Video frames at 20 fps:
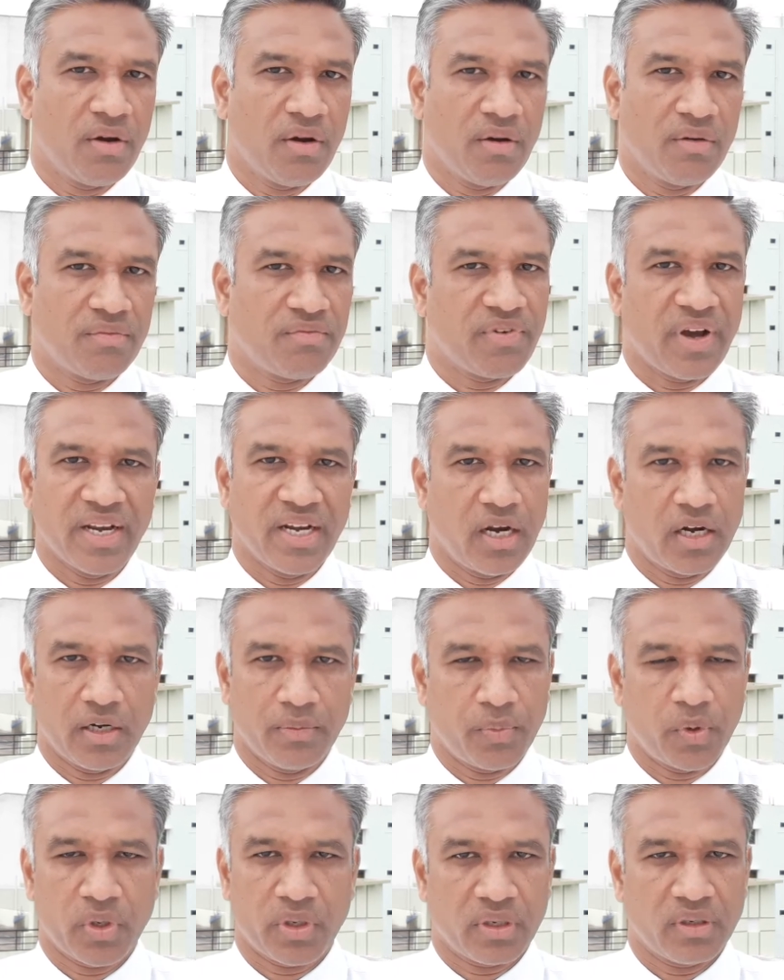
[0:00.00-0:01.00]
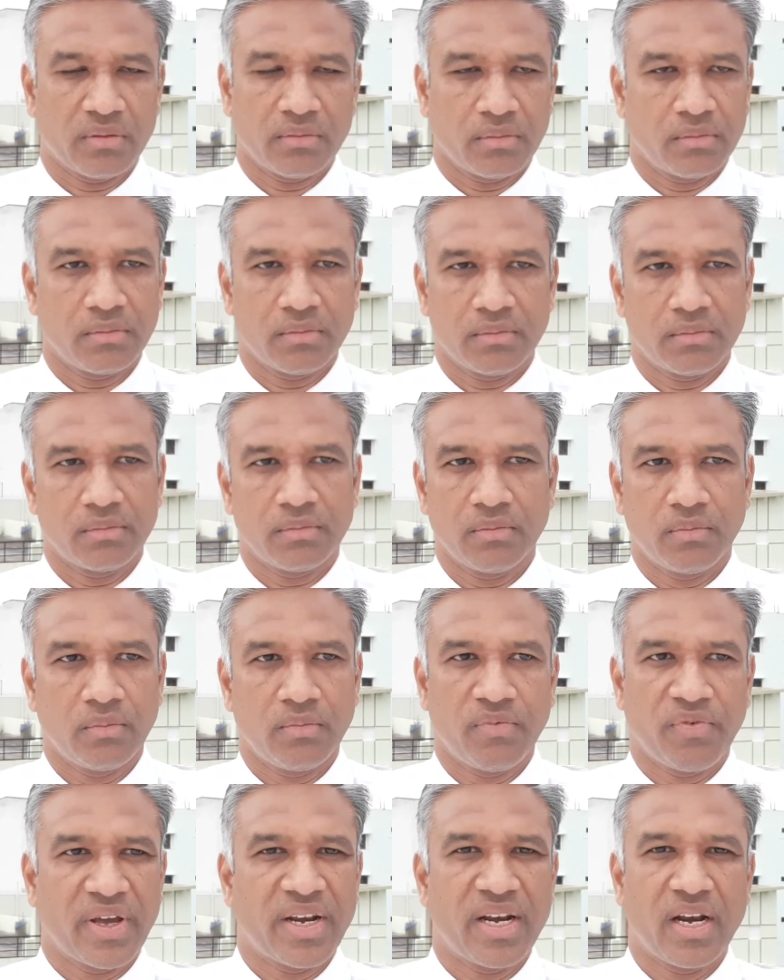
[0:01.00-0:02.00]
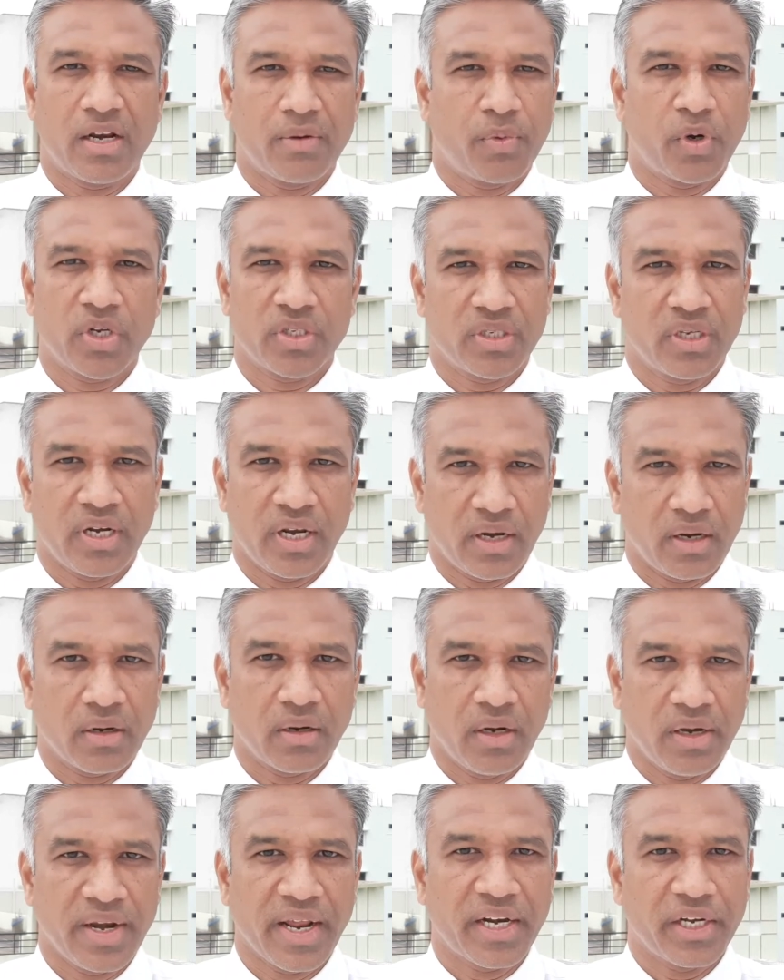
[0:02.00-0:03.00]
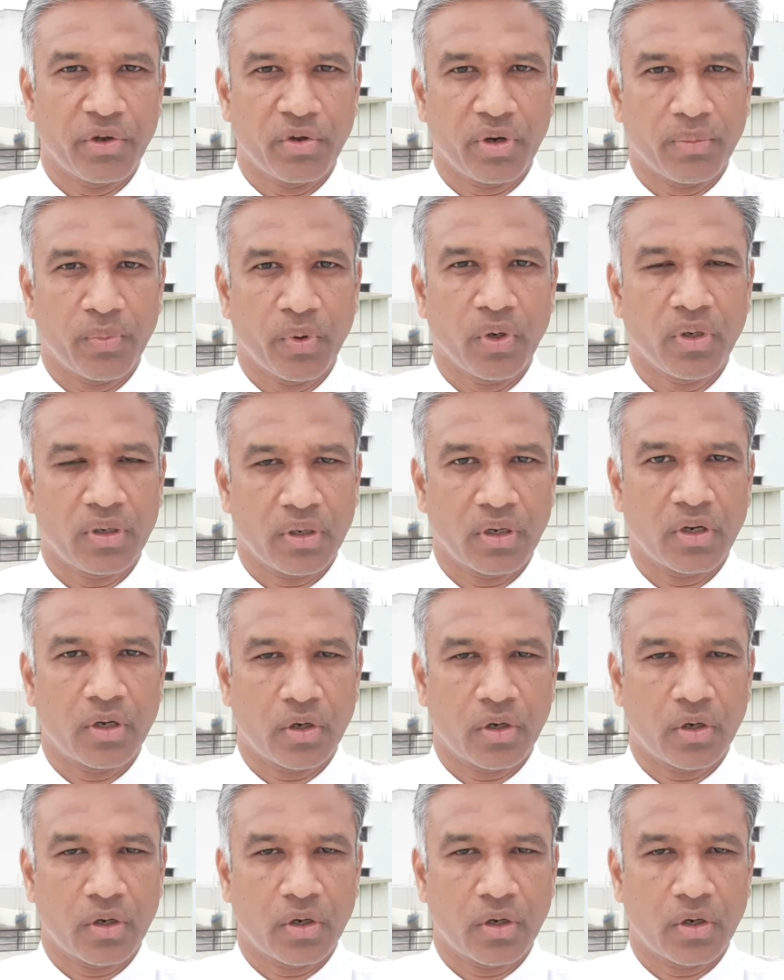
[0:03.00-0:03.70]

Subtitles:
a final report. Final report is a negative report.